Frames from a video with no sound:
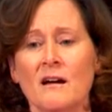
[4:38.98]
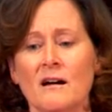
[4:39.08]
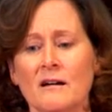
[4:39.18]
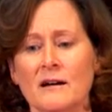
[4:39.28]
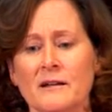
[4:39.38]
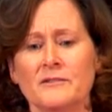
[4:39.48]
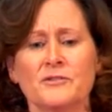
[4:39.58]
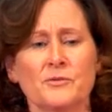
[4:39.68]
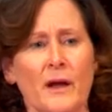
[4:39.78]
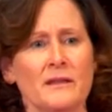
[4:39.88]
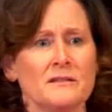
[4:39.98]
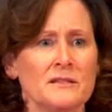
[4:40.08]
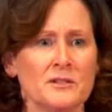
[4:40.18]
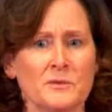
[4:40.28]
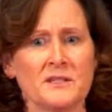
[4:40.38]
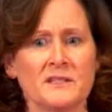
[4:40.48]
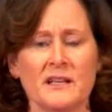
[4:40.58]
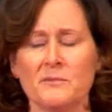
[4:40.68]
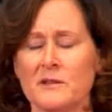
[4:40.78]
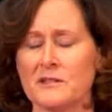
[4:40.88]
on trends in
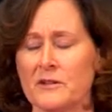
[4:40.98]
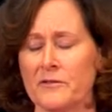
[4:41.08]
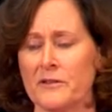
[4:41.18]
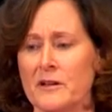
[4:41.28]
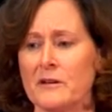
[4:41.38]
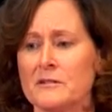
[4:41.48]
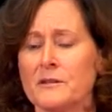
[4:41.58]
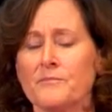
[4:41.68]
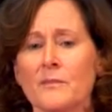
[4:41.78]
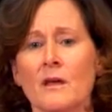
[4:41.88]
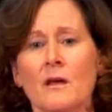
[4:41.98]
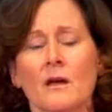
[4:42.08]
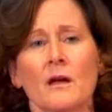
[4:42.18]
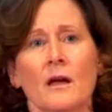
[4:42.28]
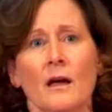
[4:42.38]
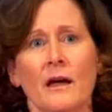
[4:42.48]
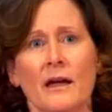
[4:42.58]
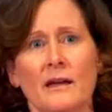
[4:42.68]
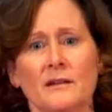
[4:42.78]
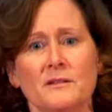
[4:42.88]
restatements over the years.
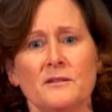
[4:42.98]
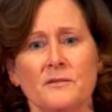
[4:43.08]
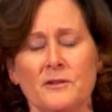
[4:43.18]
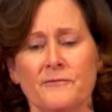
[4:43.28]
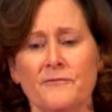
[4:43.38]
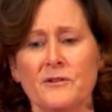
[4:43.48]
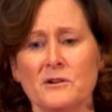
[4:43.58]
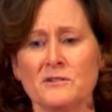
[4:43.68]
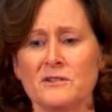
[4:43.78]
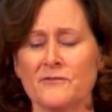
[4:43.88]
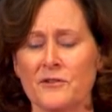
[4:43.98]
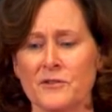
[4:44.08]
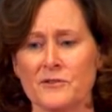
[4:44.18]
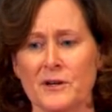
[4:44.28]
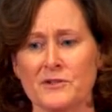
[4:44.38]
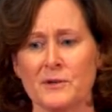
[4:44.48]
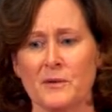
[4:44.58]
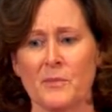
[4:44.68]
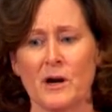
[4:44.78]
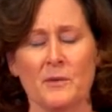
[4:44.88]
And the first, for the Treasury
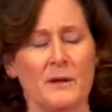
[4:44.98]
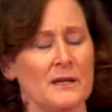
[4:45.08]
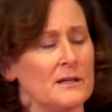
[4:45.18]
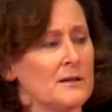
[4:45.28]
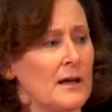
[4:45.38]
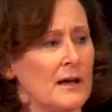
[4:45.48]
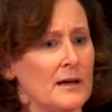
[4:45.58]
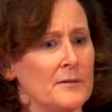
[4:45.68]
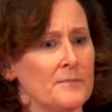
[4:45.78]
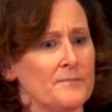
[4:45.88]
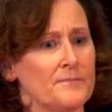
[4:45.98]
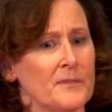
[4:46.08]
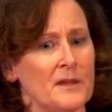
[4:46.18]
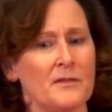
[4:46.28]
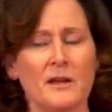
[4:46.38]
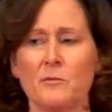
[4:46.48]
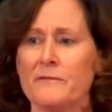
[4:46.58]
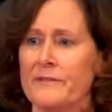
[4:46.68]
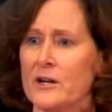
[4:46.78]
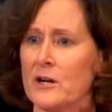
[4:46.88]
Department, they were
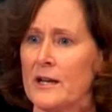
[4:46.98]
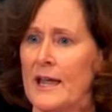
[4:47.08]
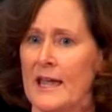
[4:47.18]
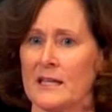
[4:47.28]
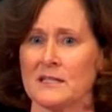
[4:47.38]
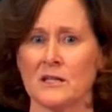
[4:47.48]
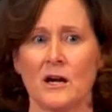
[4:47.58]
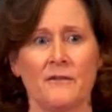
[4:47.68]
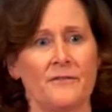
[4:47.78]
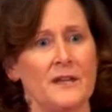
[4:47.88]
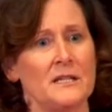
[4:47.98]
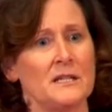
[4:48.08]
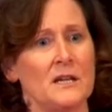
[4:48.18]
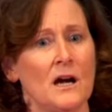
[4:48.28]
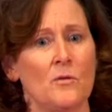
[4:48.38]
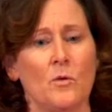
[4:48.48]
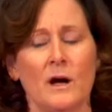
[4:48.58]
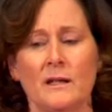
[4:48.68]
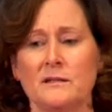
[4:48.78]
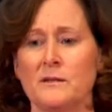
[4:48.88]
very hands-off. They did not
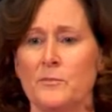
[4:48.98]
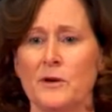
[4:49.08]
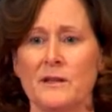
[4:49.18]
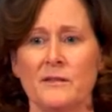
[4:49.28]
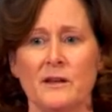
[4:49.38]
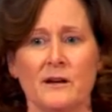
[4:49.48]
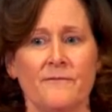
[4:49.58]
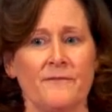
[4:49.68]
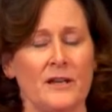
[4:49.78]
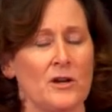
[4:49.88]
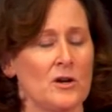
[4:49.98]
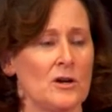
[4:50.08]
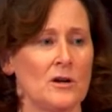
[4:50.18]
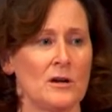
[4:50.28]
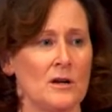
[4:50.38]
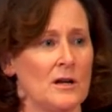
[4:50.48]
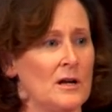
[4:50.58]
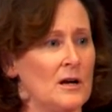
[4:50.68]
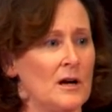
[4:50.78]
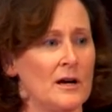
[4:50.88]
want to put their finger
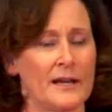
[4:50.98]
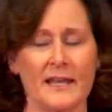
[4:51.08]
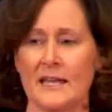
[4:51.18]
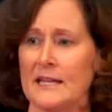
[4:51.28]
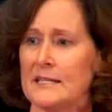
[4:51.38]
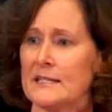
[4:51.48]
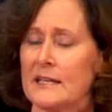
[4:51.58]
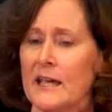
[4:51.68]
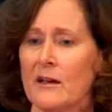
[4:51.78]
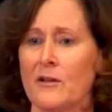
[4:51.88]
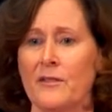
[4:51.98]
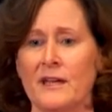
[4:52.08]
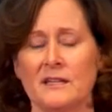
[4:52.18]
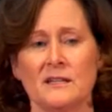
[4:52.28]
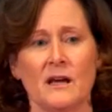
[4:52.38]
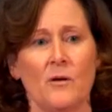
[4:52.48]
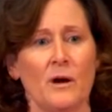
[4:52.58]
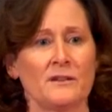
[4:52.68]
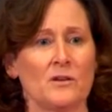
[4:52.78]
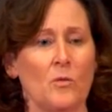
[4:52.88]
on any scale. They did not
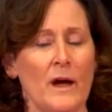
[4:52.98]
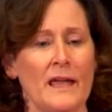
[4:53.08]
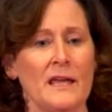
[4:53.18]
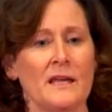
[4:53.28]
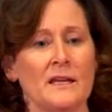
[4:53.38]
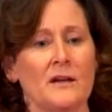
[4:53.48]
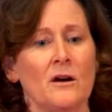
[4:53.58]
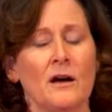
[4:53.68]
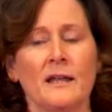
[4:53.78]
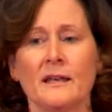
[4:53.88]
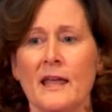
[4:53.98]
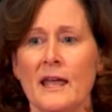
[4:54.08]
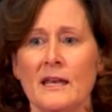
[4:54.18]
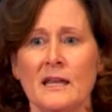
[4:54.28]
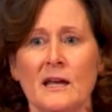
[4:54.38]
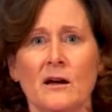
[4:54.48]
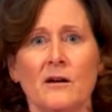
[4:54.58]
want to weigh in on any